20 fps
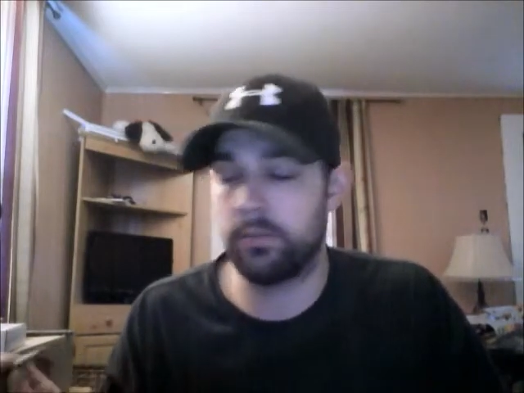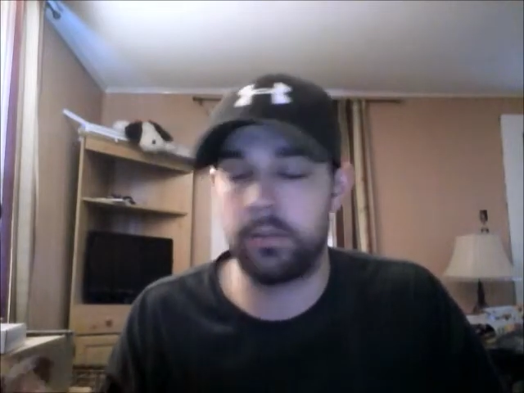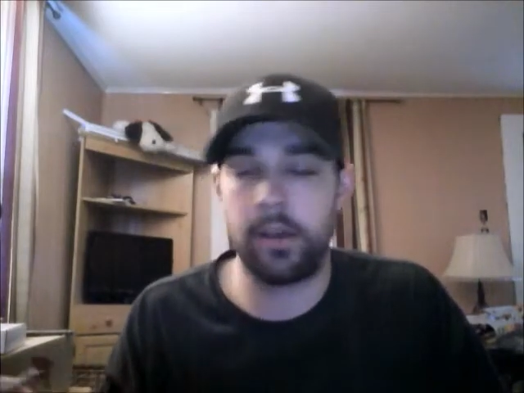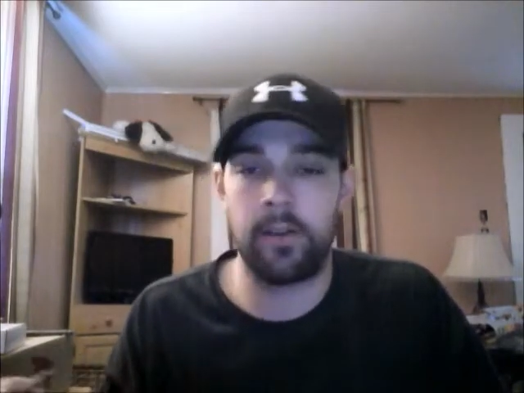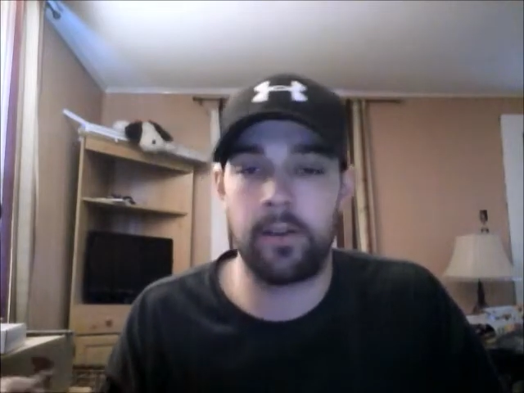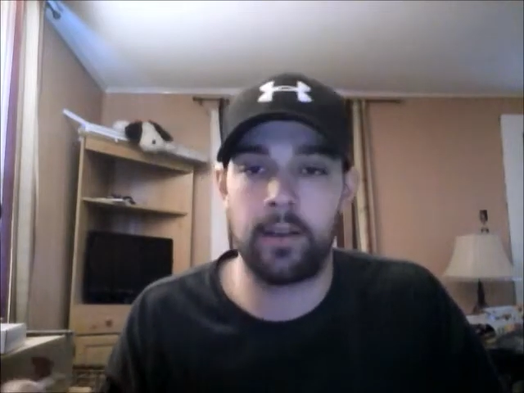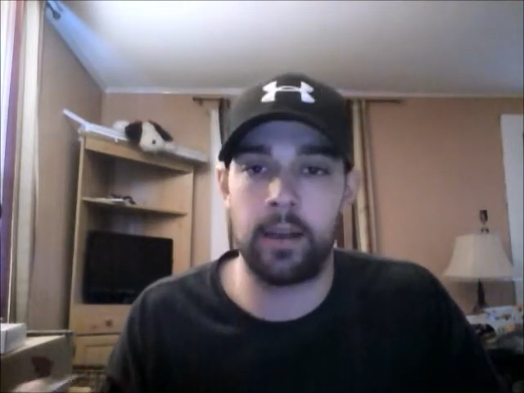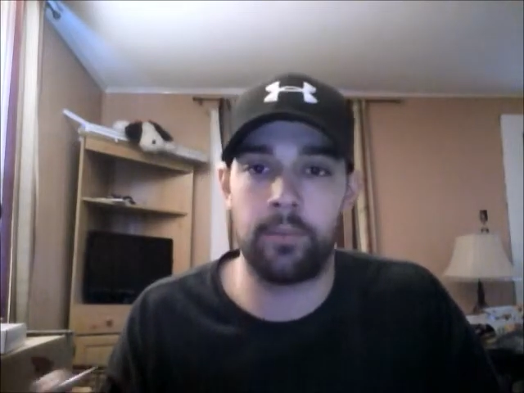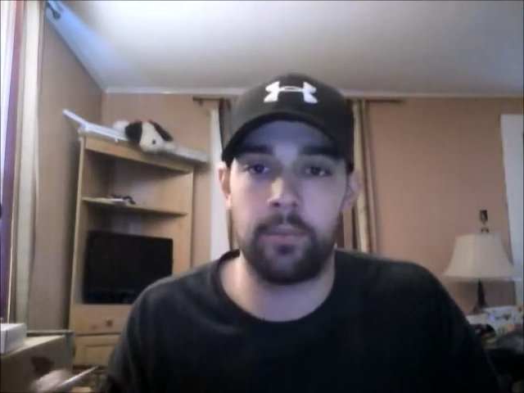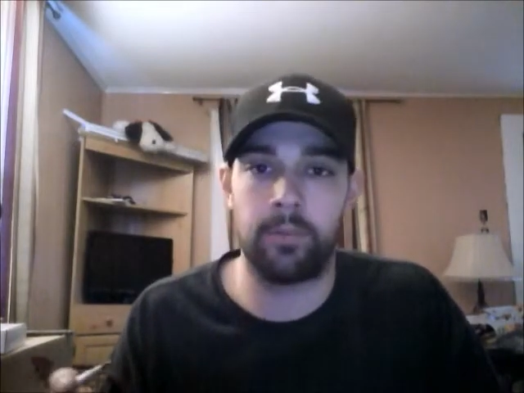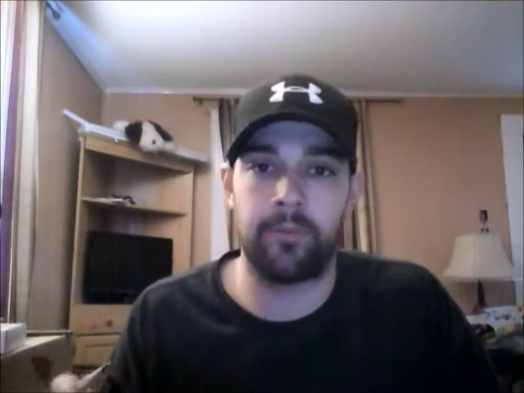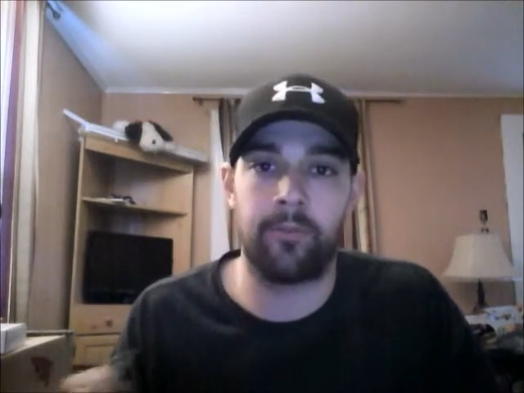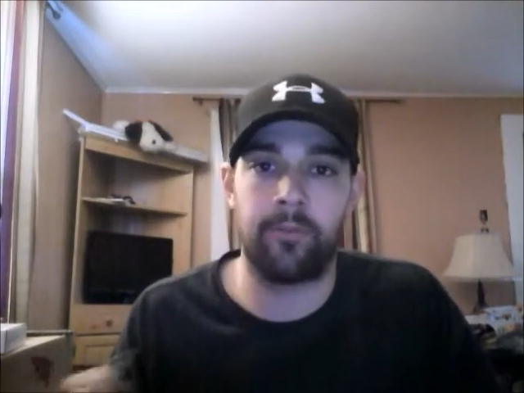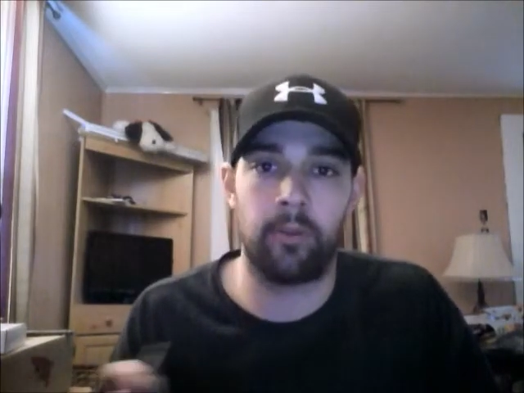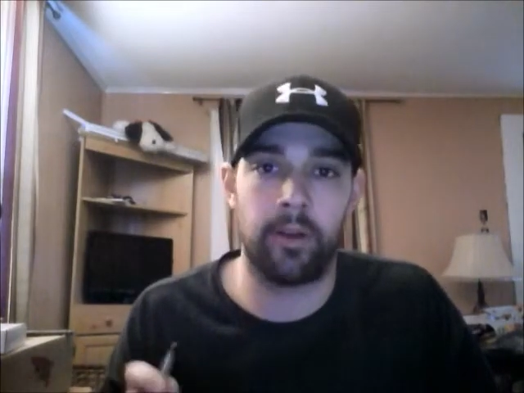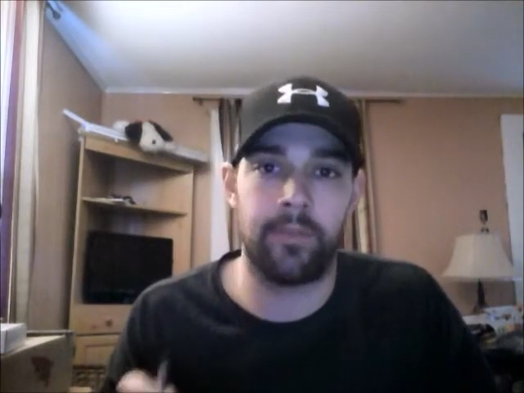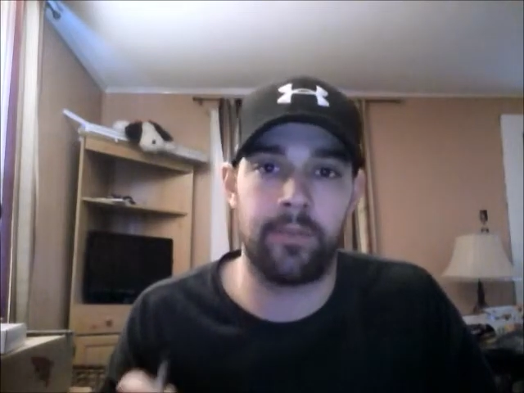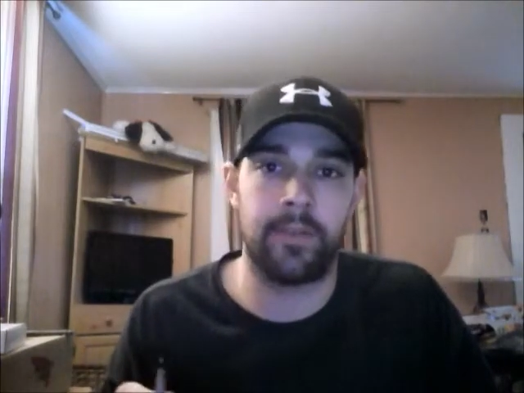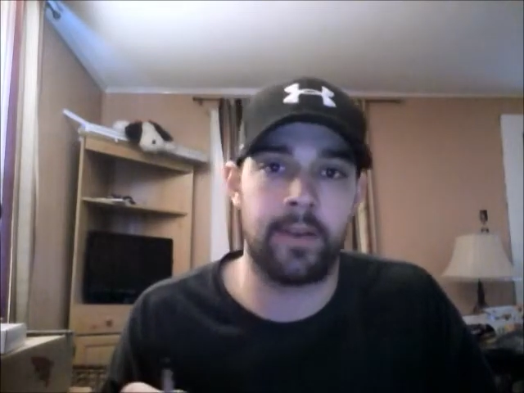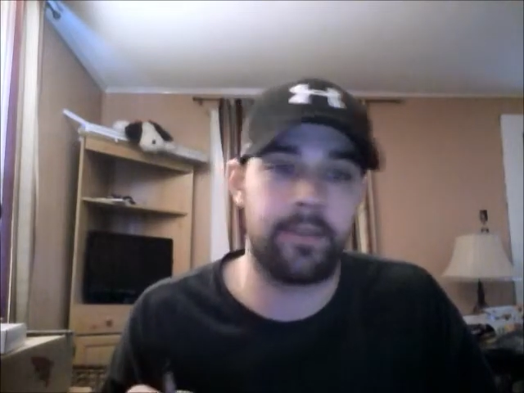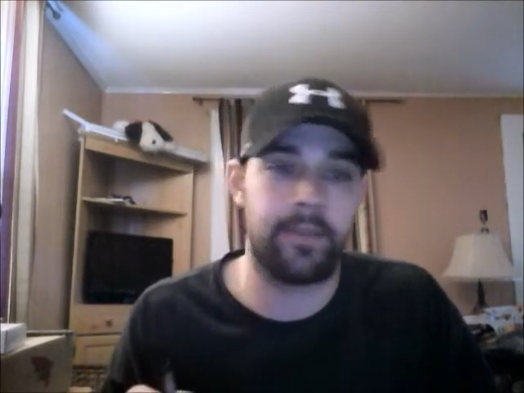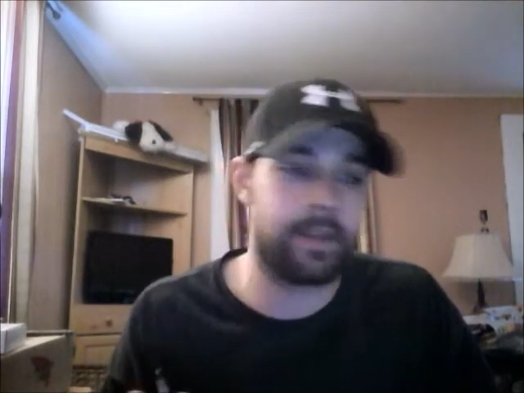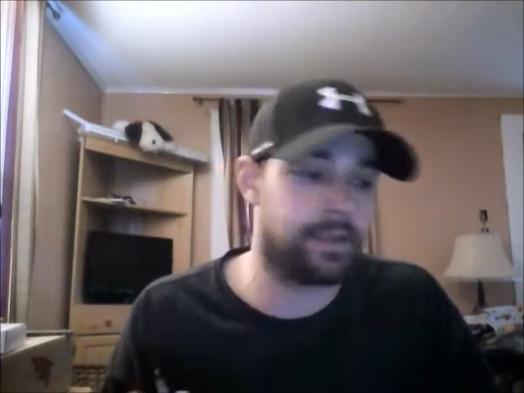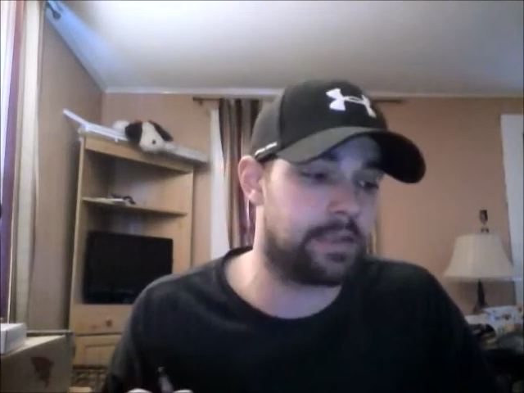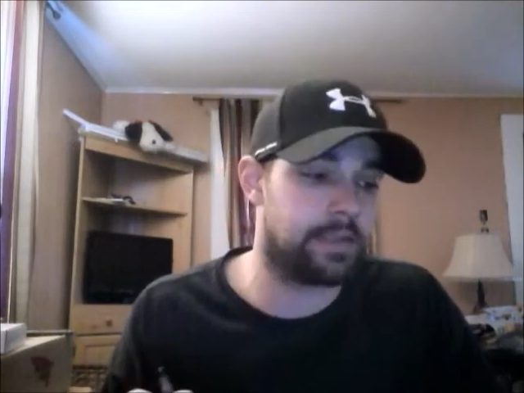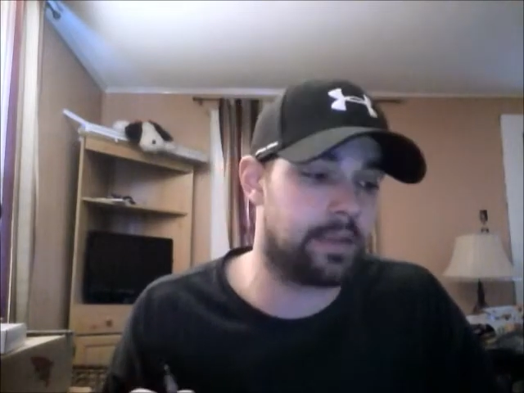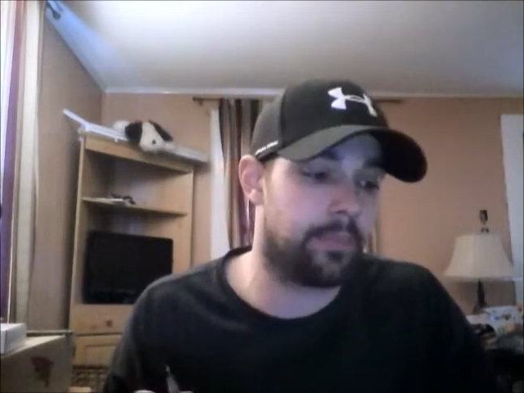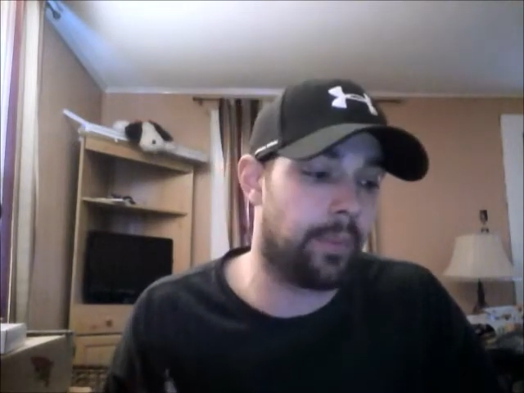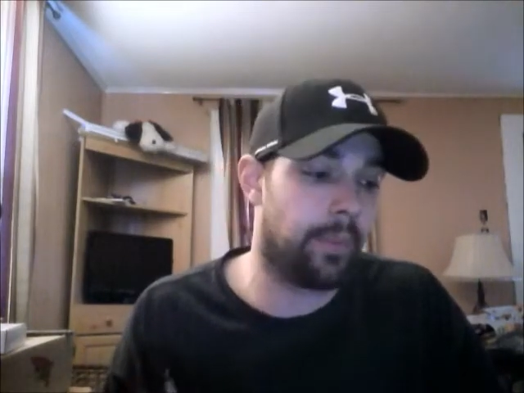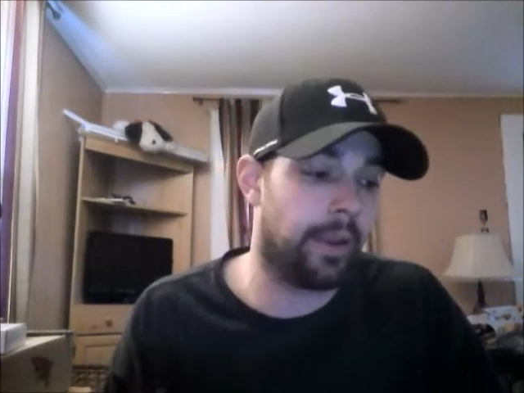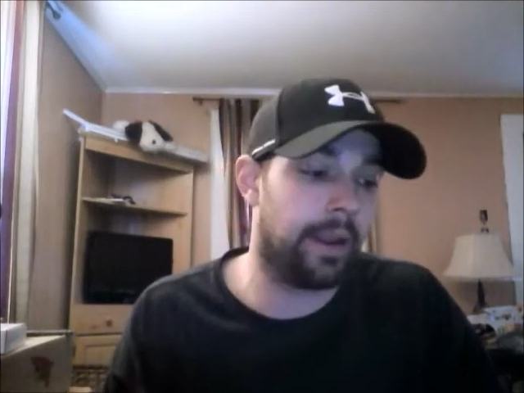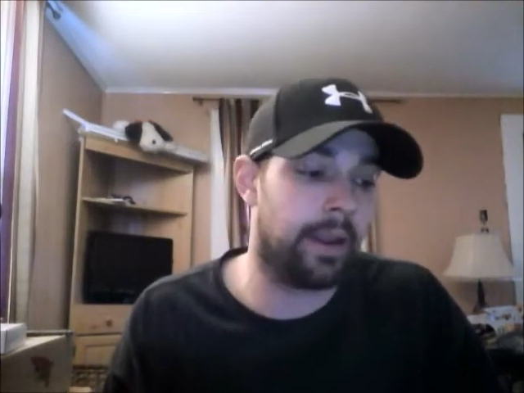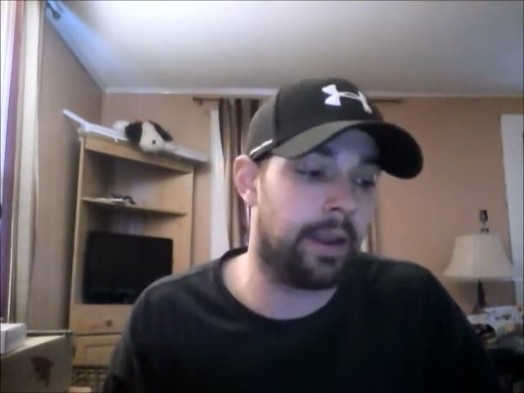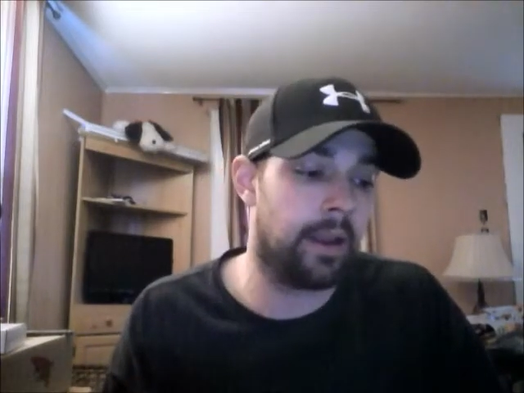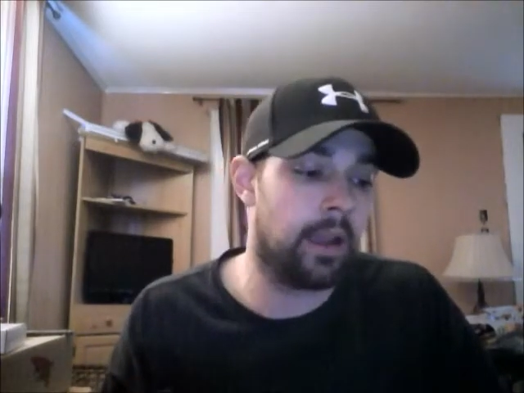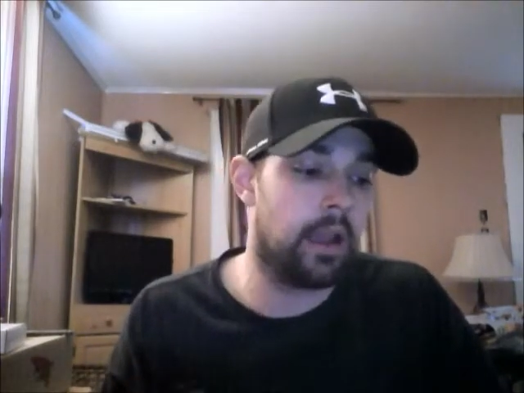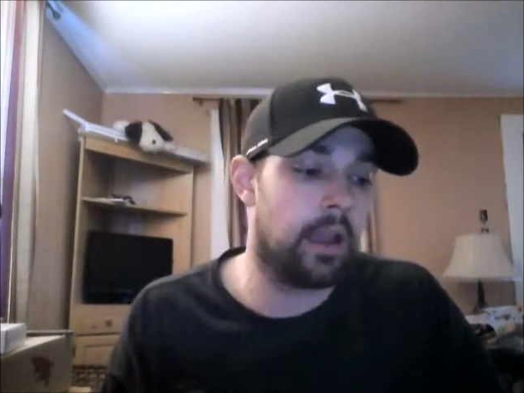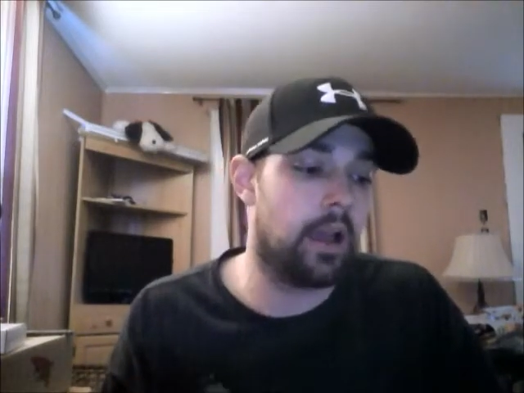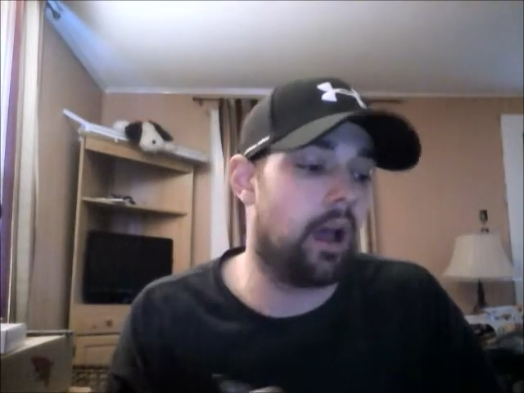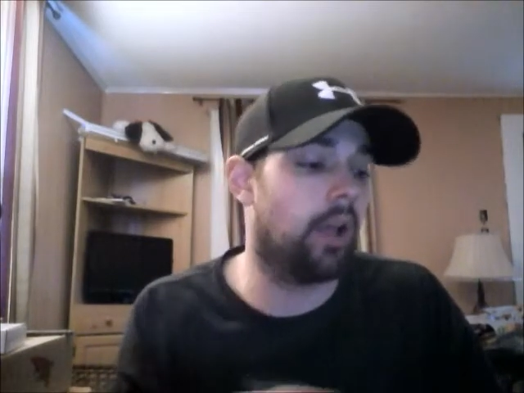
load up with 45 ACP,